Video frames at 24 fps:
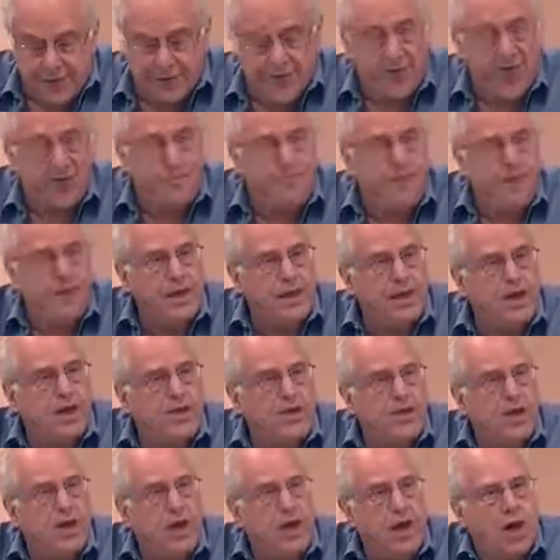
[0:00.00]
$30
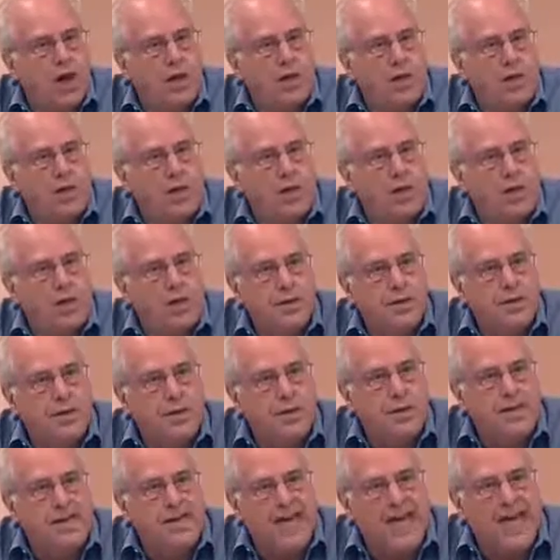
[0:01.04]
billion
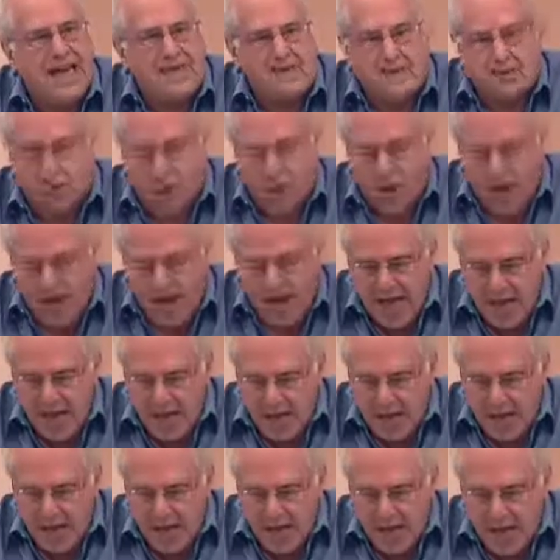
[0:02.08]

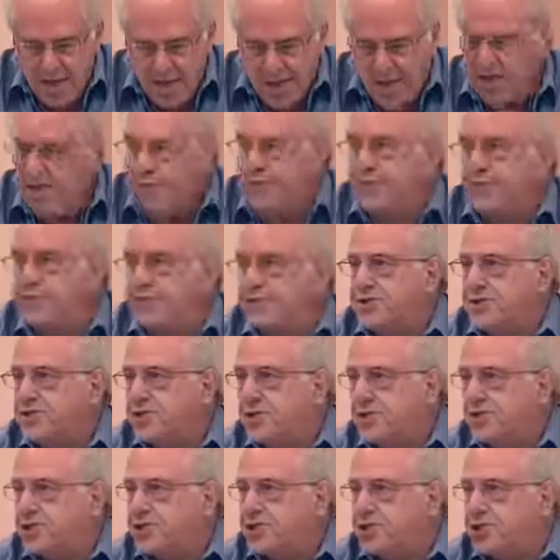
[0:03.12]
gateway
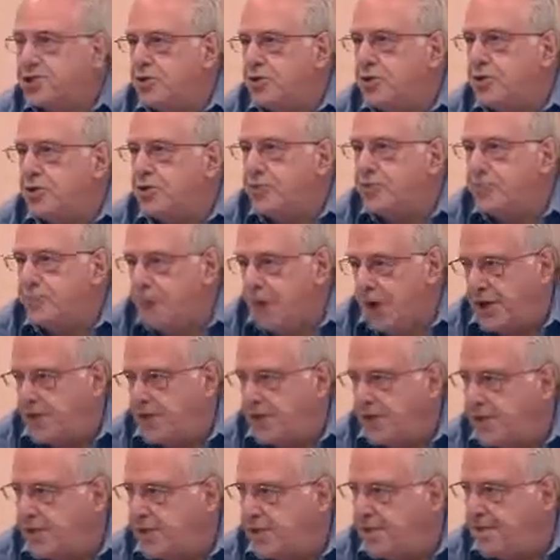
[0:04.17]
infrastructure
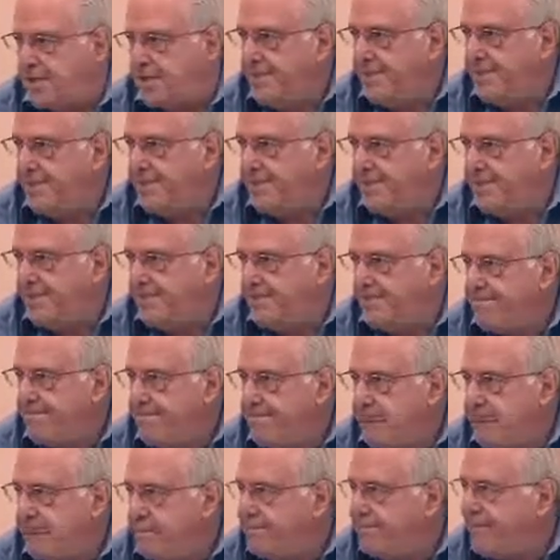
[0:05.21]
project
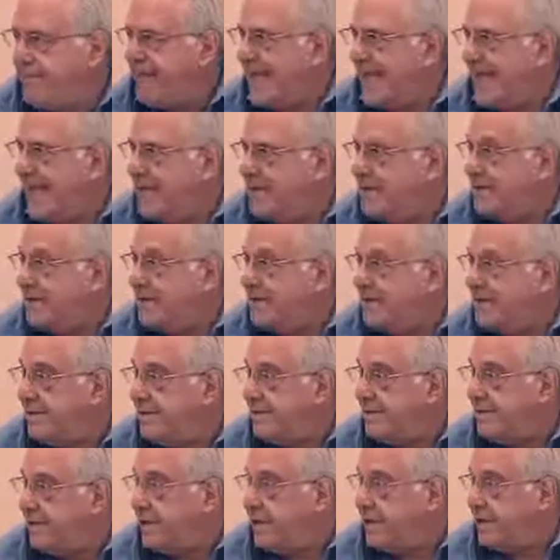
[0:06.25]
planned
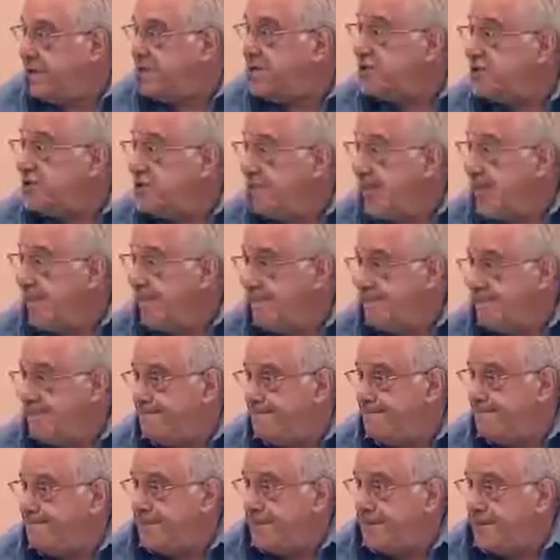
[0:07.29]
for years now
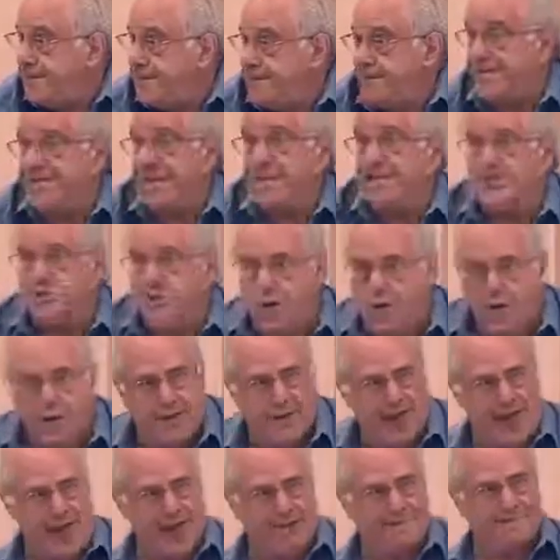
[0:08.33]
to fix all
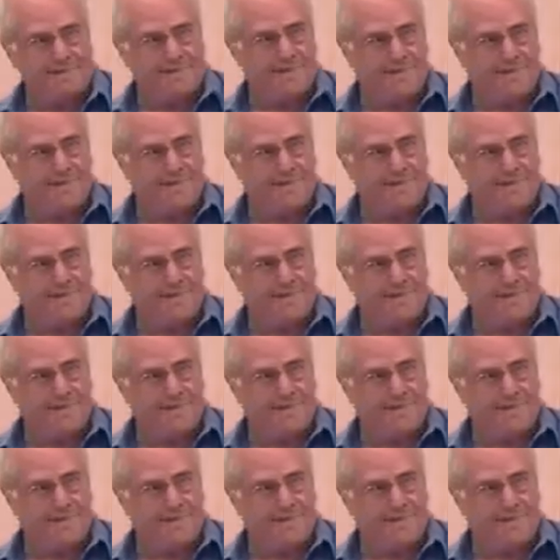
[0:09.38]
of that,